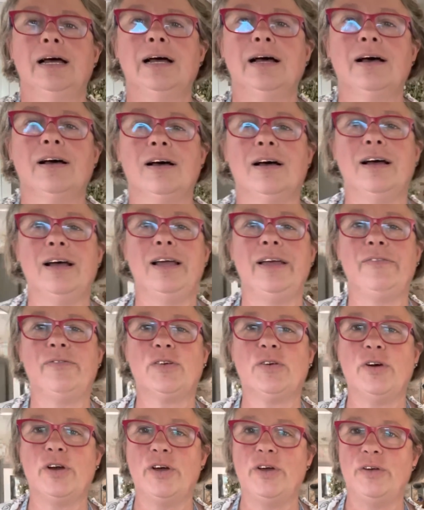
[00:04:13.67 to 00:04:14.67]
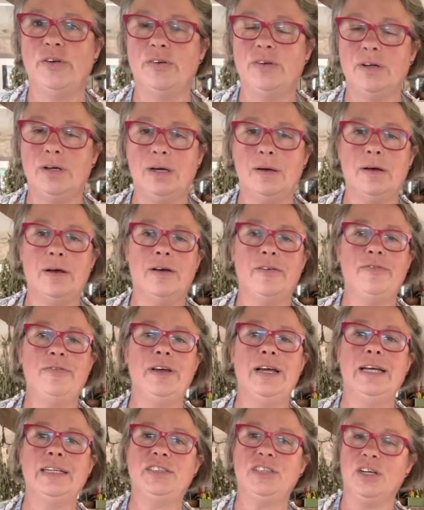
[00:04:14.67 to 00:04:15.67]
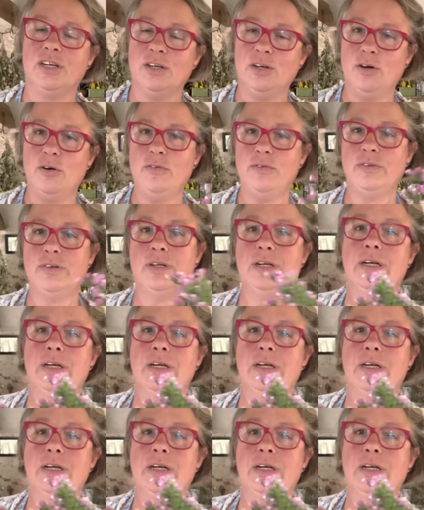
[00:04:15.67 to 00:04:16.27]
I've grown a fair chunk of.